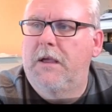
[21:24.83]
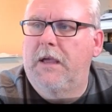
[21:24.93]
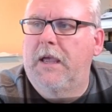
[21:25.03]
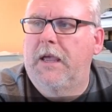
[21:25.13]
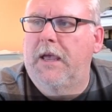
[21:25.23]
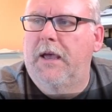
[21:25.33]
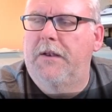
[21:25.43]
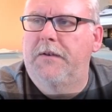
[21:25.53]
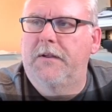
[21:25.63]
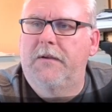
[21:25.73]

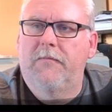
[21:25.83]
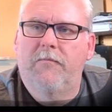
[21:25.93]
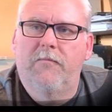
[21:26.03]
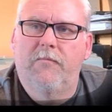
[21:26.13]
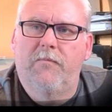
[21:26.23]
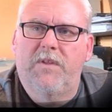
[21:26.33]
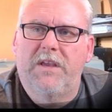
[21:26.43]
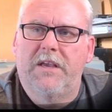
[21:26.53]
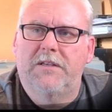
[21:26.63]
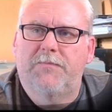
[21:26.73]
And
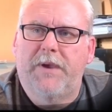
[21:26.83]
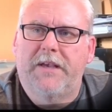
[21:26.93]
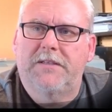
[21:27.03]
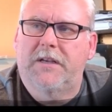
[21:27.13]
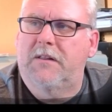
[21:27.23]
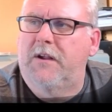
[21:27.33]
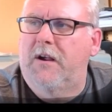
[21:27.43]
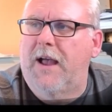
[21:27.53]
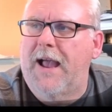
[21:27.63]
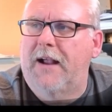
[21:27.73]
these basically
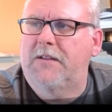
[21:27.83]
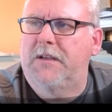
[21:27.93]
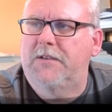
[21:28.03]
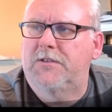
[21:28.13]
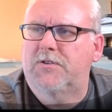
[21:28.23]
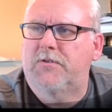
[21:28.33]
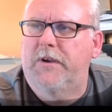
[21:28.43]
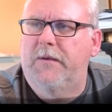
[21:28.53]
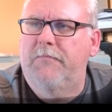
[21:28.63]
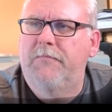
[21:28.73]
are acting as
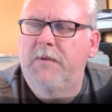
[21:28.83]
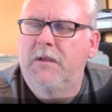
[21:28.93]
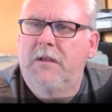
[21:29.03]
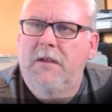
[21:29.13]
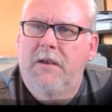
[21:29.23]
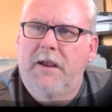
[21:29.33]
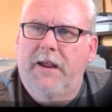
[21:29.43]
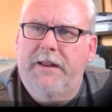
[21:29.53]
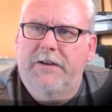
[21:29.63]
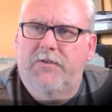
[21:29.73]
trim.
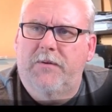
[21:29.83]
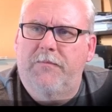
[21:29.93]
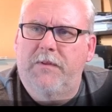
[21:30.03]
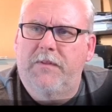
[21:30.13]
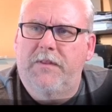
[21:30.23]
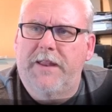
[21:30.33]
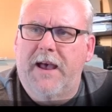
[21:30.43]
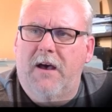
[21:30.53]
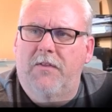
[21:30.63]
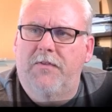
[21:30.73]
And I trim
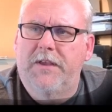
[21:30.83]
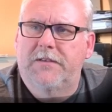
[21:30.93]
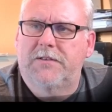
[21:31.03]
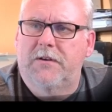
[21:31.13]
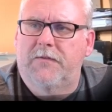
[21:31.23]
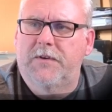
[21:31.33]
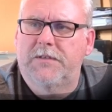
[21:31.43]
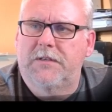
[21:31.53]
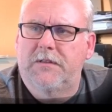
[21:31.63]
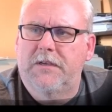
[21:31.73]
now this
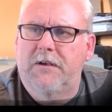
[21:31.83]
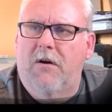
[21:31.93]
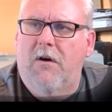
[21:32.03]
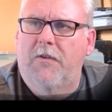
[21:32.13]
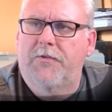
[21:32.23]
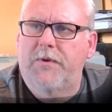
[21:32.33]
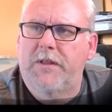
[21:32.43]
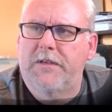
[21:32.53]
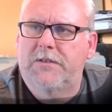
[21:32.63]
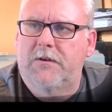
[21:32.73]
surface, that all three of
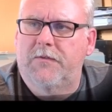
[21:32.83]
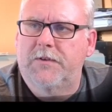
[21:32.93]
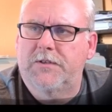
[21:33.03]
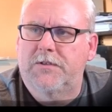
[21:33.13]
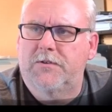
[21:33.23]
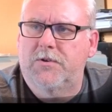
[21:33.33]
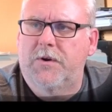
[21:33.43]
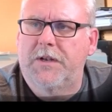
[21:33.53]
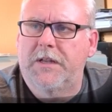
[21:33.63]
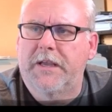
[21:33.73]
these surfaces are
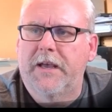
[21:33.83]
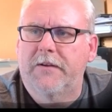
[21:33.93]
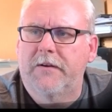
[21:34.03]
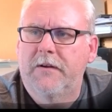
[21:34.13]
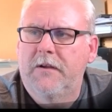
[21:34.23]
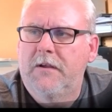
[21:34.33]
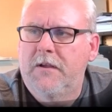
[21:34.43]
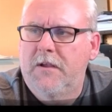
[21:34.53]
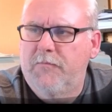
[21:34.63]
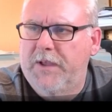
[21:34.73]
joined together
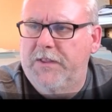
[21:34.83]
by the